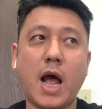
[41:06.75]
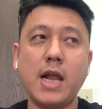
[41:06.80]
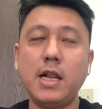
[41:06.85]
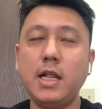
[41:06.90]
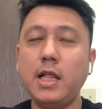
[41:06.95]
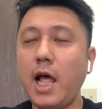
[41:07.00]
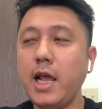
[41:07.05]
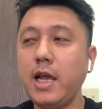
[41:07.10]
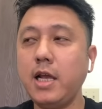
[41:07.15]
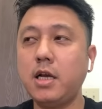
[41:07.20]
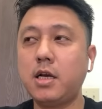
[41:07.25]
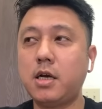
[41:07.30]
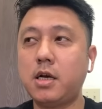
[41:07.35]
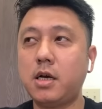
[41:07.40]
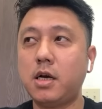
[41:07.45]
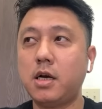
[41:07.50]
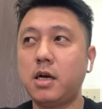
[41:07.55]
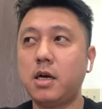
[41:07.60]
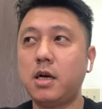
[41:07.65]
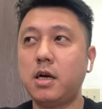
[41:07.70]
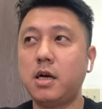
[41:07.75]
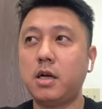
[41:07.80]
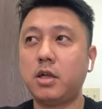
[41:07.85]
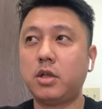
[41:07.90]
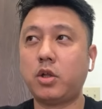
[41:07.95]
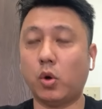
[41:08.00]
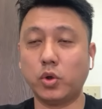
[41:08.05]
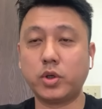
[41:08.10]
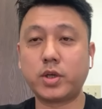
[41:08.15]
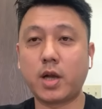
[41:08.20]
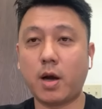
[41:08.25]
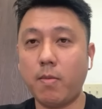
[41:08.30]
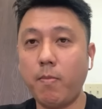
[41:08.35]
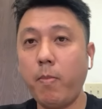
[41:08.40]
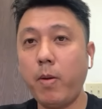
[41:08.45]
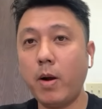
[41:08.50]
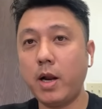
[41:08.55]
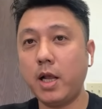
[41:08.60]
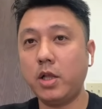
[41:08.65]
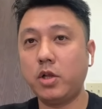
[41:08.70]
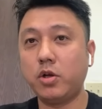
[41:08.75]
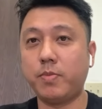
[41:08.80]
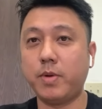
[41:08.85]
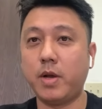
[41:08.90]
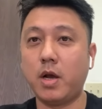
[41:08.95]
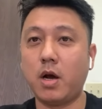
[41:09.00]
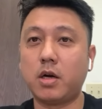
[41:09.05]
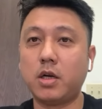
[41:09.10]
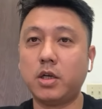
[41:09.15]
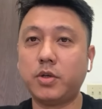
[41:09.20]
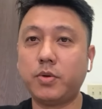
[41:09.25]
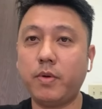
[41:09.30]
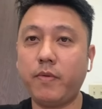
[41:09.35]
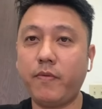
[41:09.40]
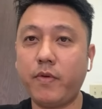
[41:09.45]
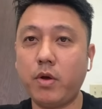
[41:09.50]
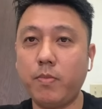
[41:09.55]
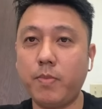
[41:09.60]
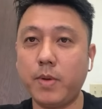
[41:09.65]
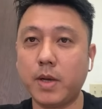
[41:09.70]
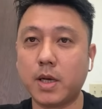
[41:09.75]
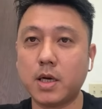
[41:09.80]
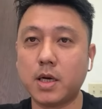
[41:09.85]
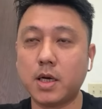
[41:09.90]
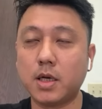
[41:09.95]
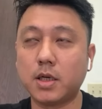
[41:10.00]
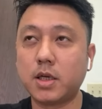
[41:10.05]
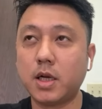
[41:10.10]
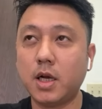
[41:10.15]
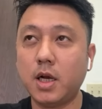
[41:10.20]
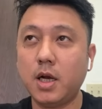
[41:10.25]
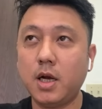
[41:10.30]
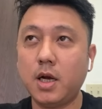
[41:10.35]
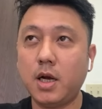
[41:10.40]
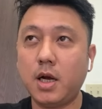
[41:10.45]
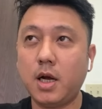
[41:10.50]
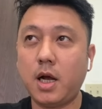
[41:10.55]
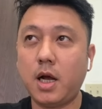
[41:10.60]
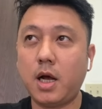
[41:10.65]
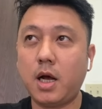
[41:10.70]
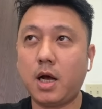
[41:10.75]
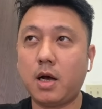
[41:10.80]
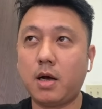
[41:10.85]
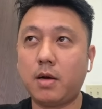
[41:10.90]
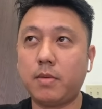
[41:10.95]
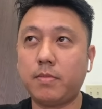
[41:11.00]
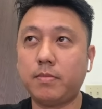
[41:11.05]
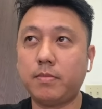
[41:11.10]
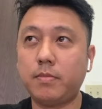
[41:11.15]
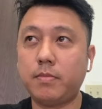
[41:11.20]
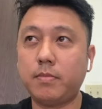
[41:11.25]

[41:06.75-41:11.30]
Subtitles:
like those companies, to be honest with you, because the